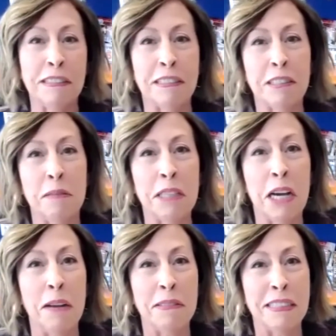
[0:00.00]
And
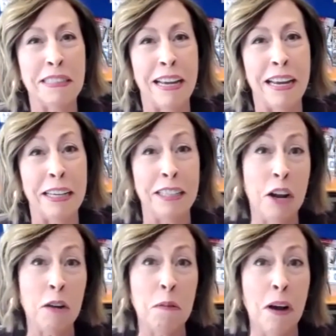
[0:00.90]
sometimes it's saying, you
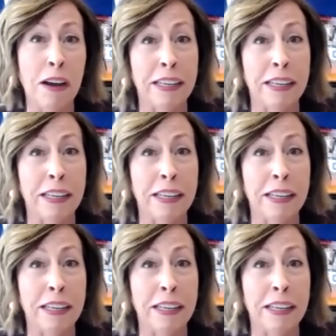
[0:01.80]
know what,